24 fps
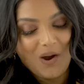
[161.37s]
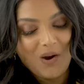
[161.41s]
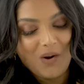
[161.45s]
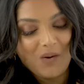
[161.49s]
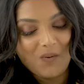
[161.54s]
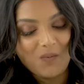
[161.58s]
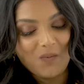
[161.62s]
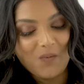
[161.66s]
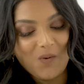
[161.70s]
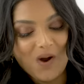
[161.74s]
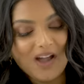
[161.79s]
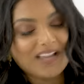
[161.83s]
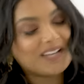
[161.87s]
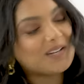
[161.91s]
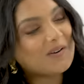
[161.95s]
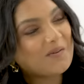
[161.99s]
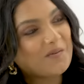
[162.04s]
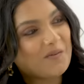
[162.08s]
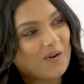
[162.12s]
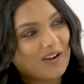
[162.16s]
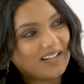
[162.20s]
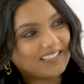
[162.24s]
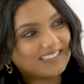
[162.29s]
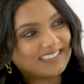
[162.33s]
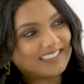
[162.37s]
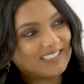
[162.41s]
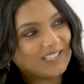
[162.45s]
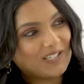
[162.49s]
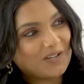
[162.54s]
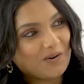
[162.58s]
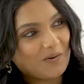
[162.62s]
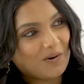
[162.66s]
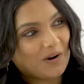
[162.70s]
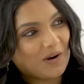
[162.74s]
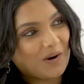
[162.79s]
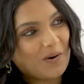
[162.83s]
What was
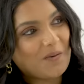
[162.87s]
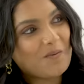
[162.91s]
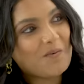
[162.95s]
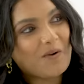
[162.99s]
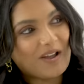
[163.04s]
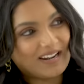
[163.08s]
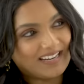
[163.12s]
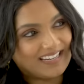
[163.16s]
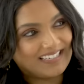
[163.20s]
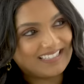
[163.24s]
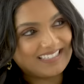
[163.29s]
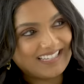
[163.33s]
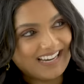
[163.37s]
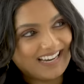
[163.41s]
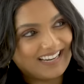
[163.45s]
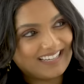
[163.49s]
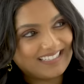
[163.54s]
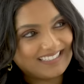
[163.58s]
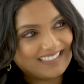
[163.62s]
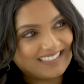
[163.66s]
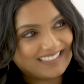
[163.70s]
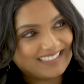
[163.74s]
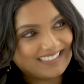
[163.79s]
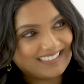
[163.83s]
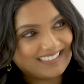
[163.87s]
your wedding date?